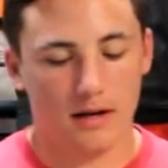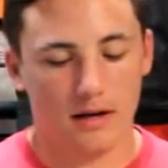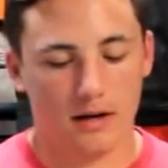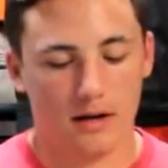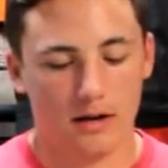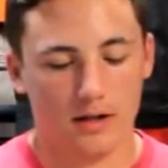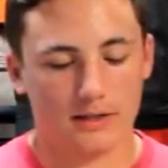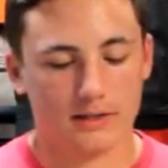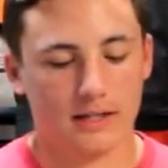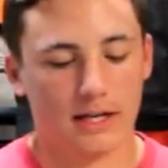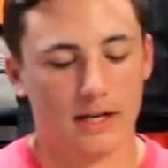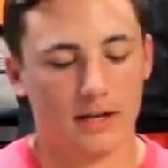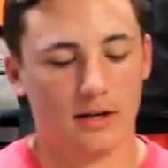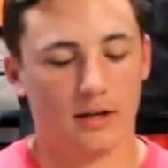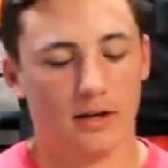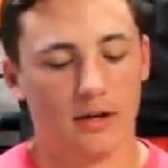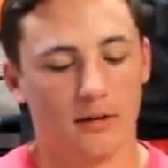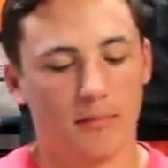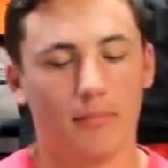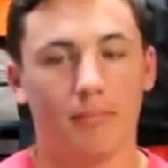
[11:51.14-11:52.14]
It's got
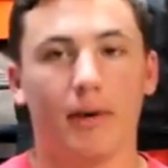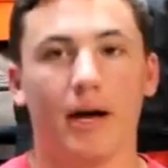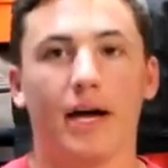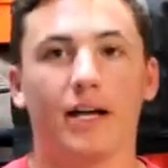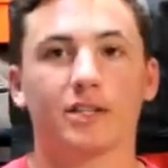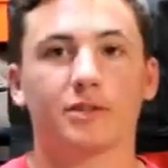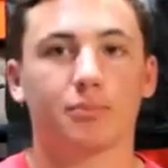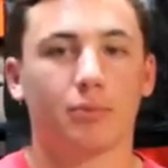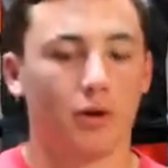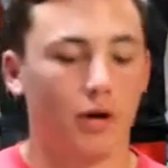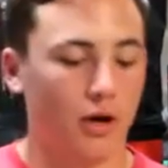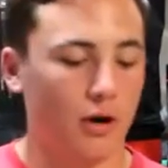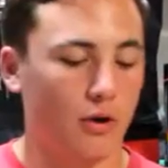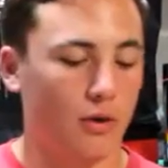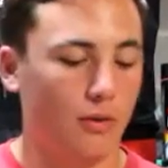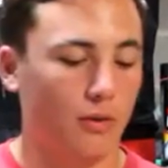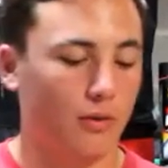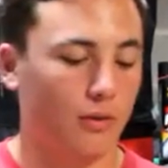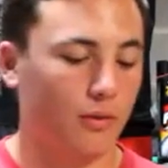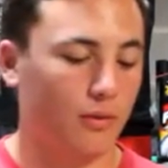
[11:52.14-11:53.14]
another Bass
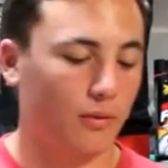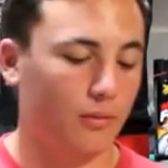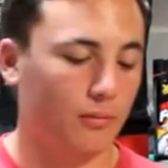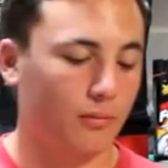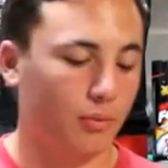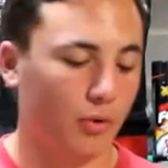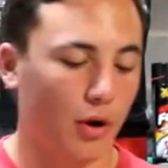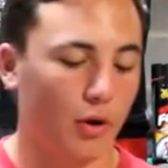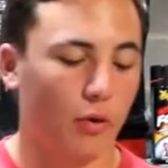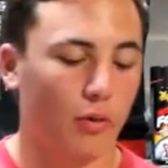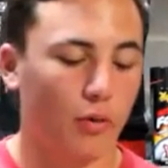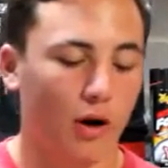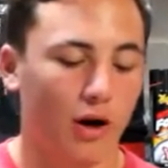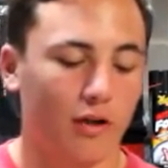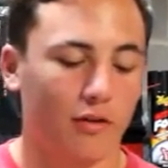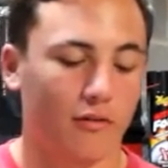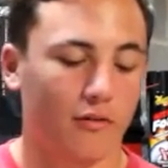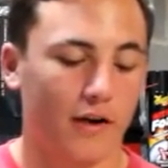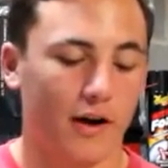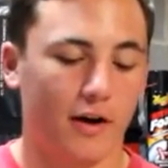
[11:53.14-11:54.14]
Pro
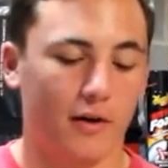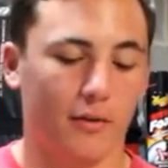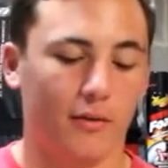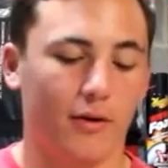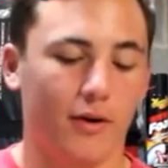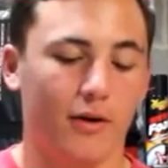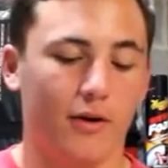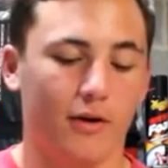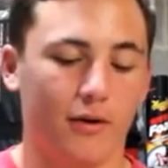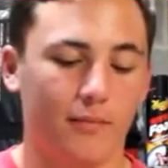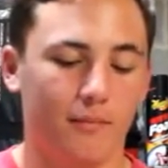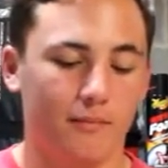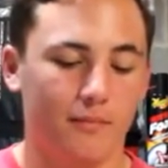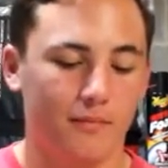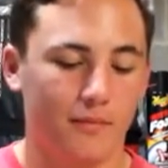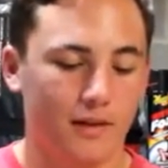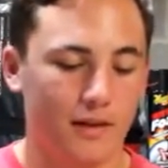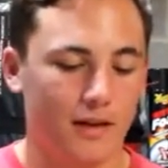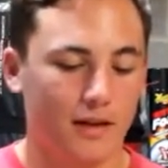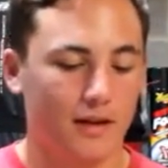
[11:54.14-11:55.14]
Qualifier reel.
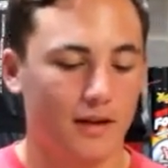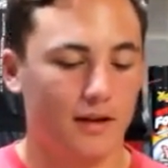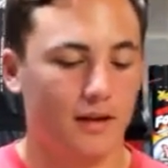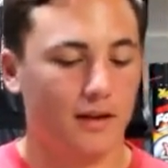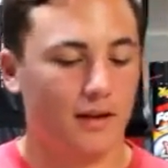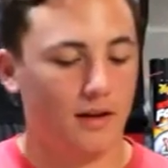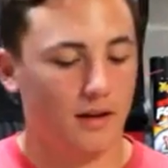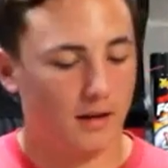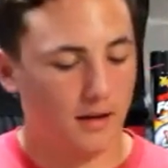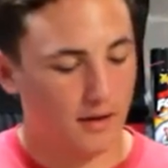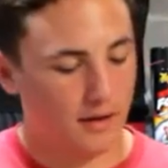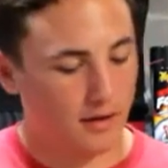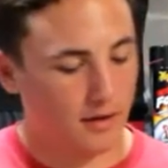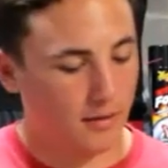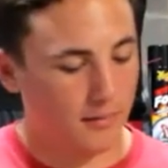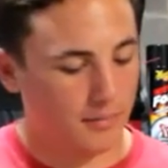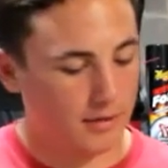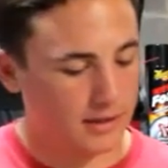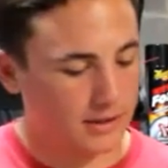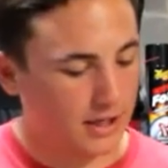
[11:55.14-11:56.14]

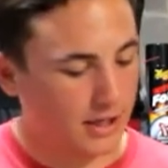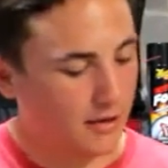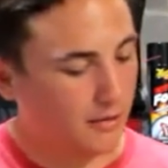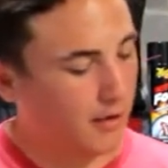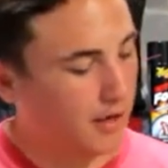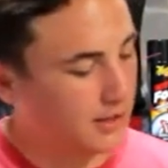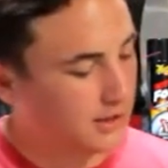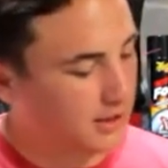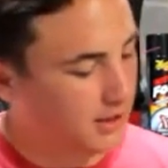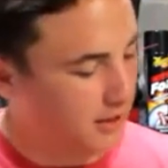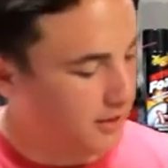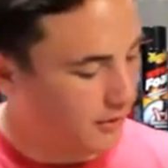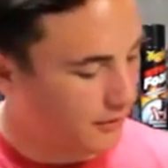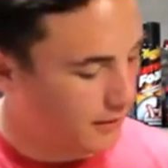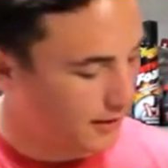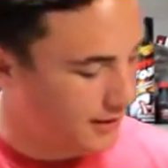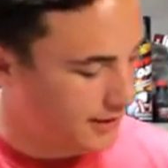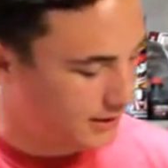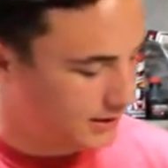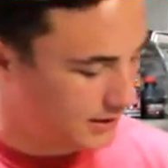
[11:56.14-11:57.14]
This gear ratio
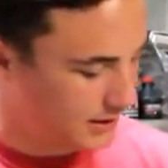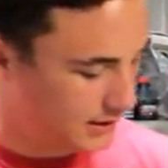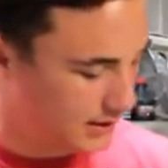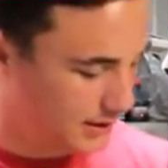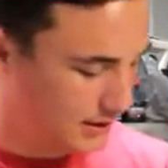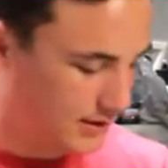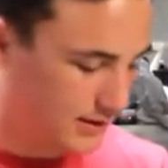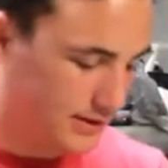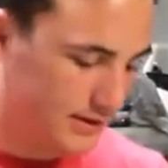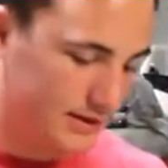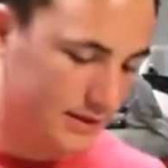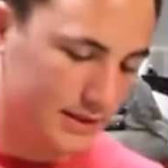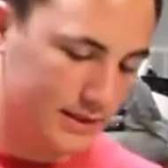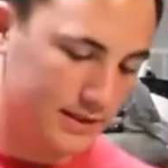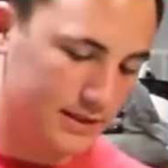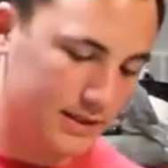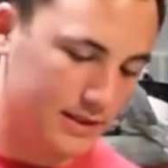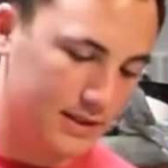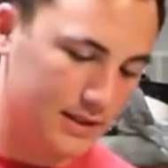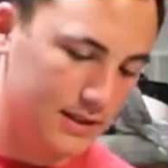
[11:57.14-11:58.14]
on this is
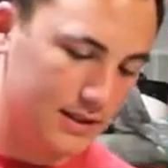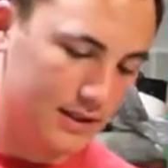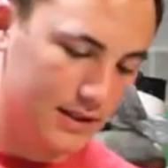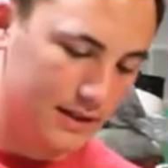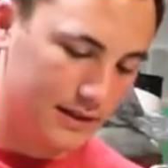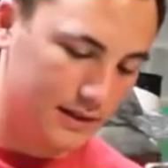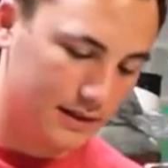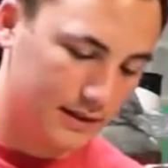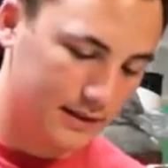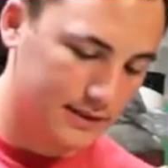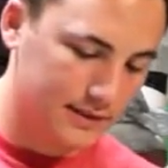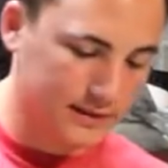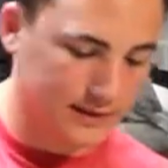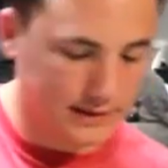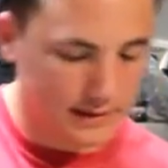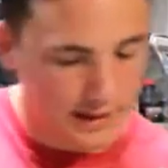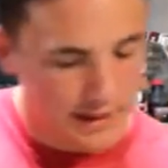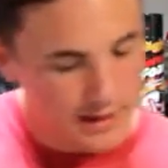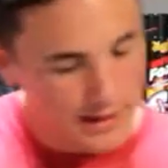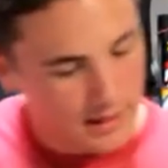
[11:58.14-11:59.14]

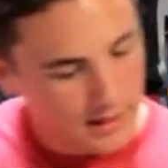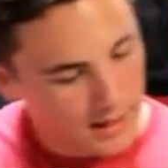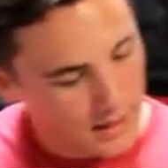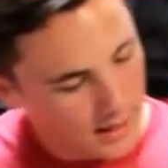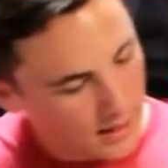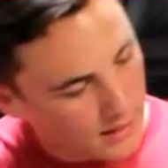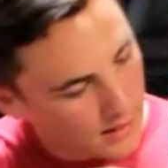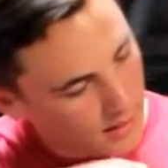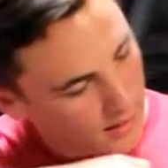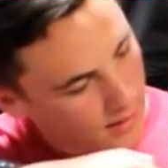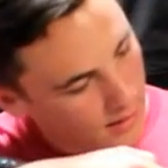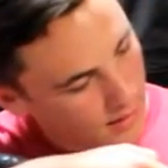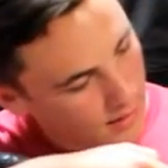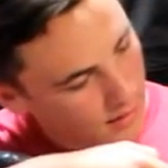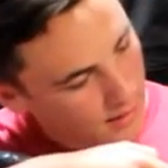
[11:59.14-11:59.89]
a